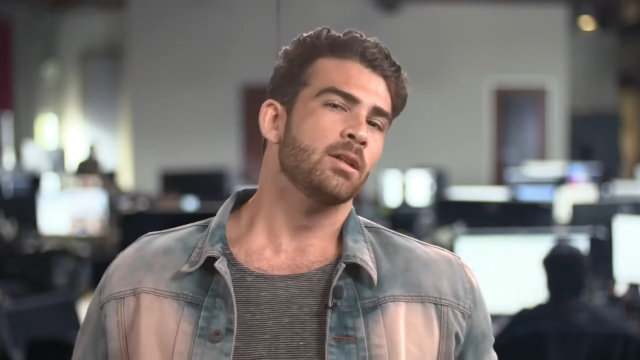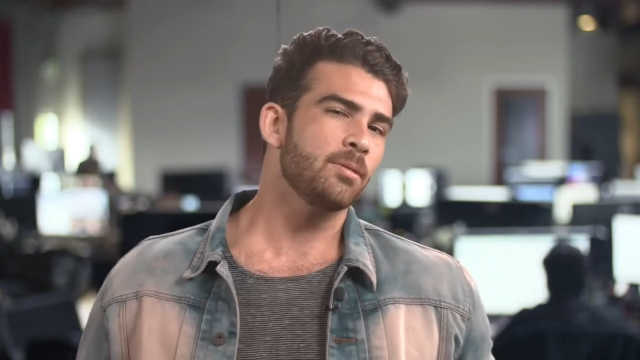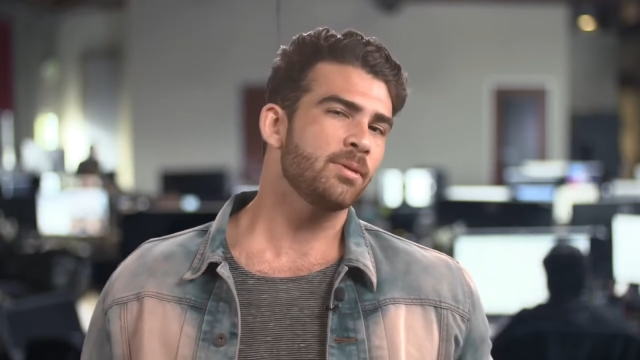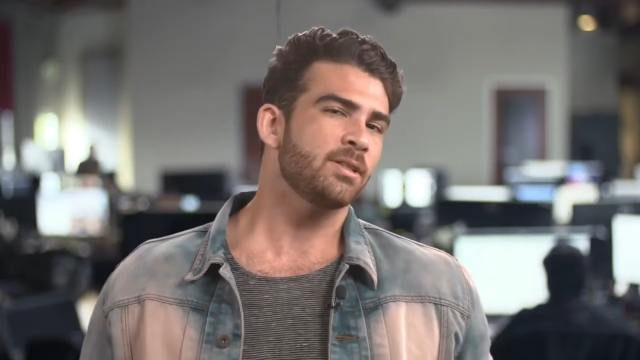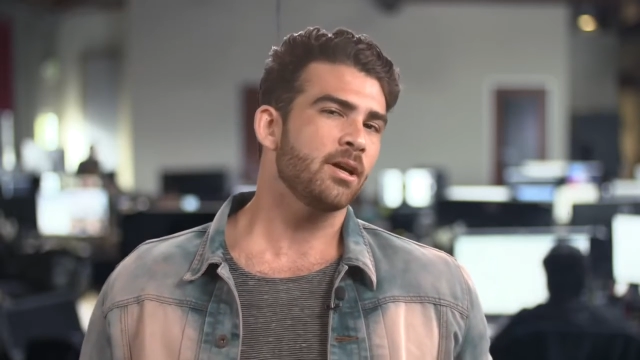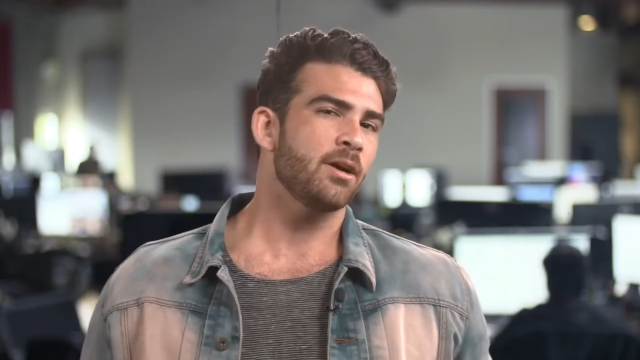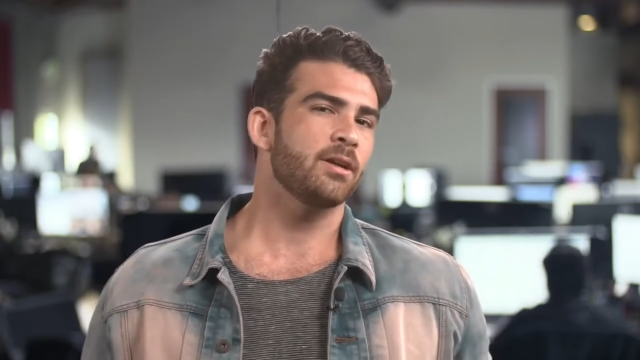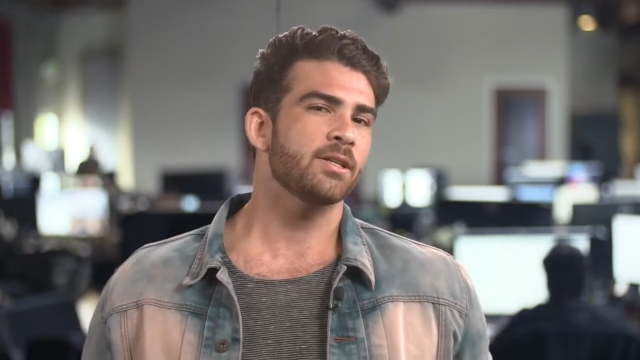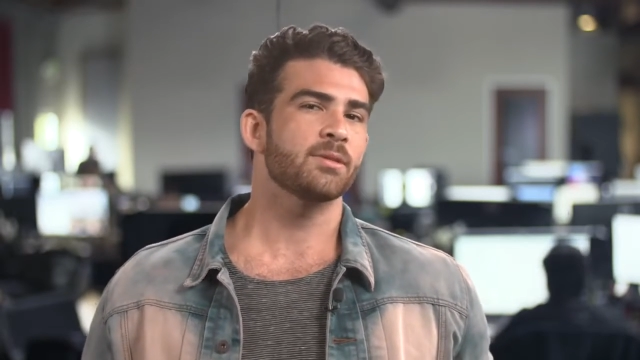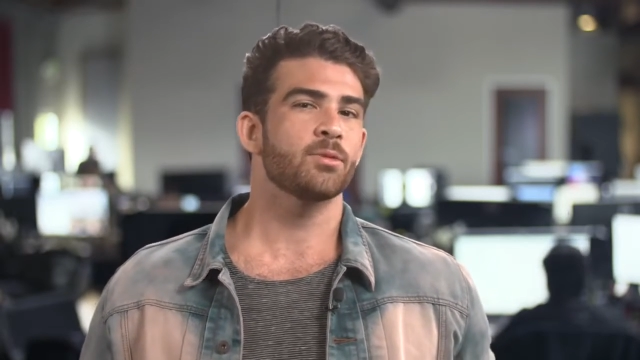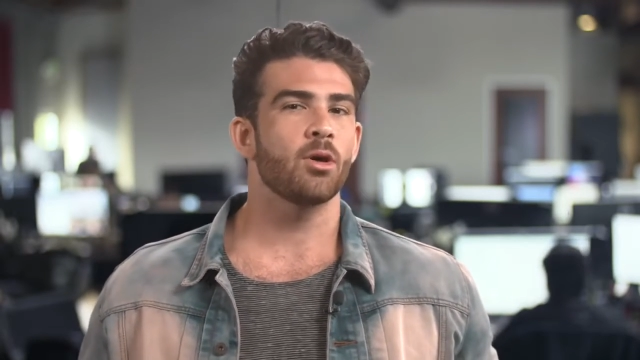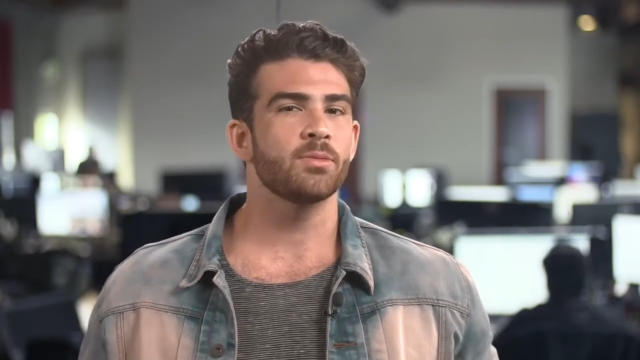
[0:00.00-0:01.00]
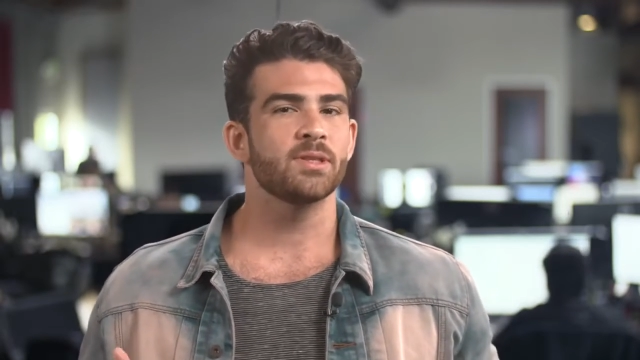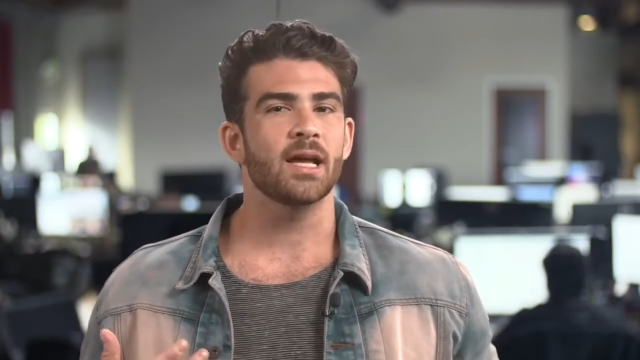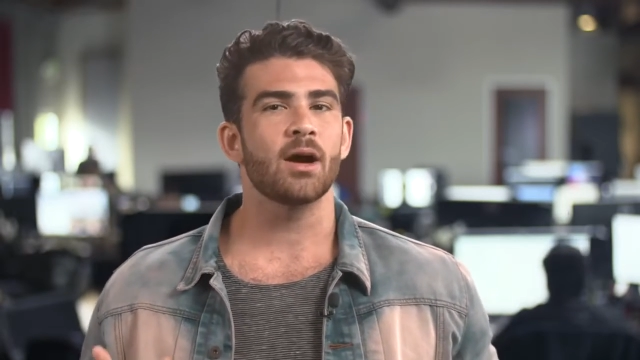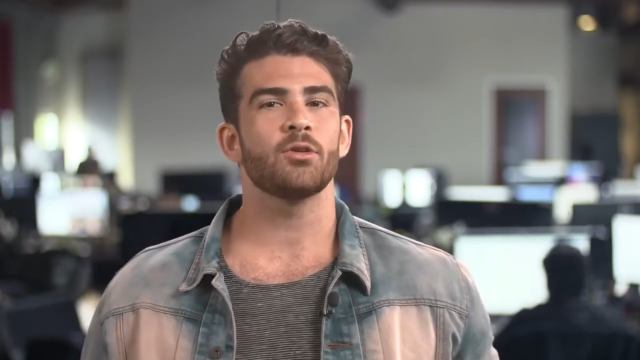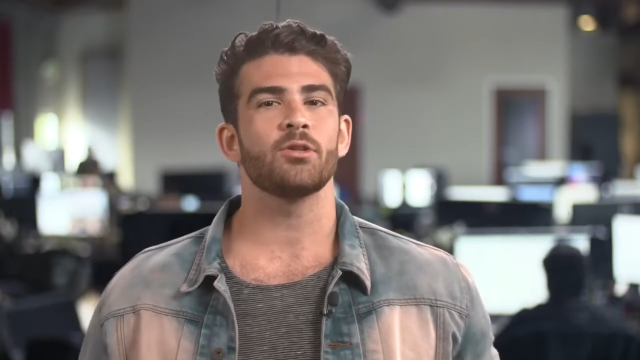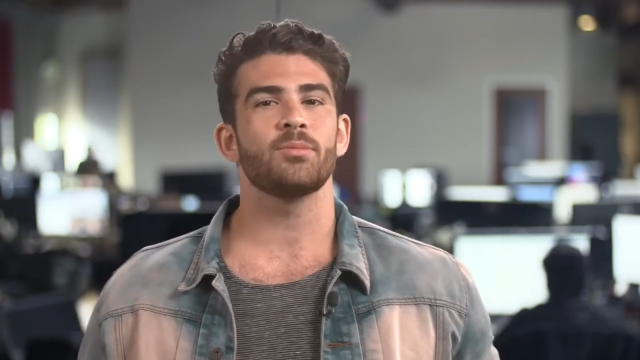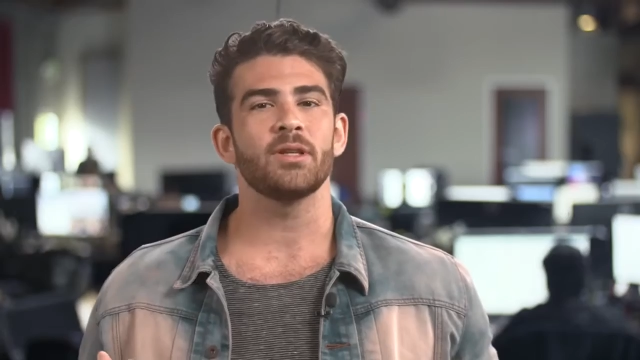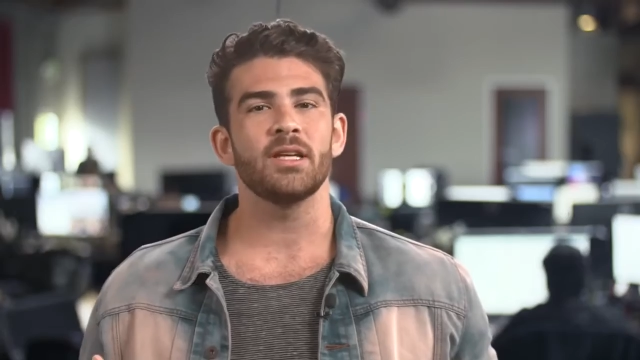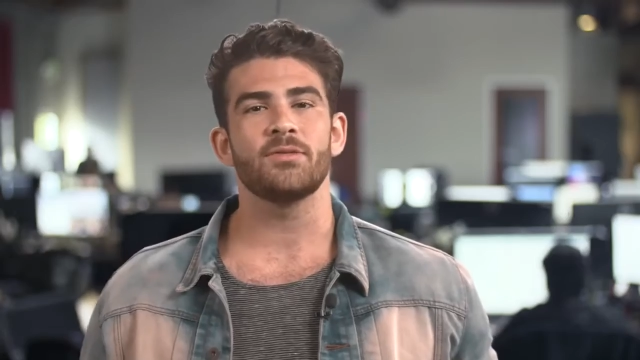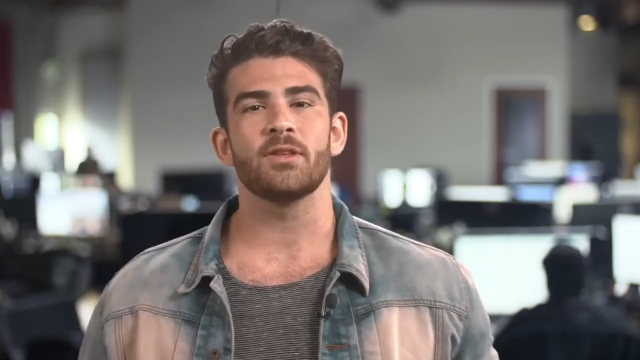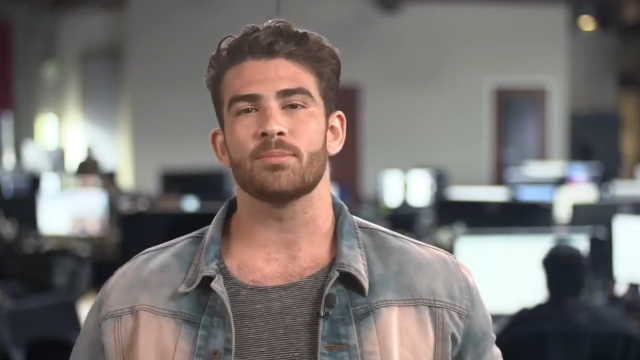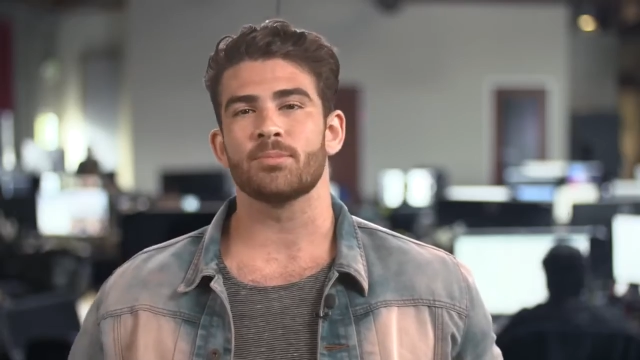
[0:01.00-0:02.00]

Libertarianism comes down to the belief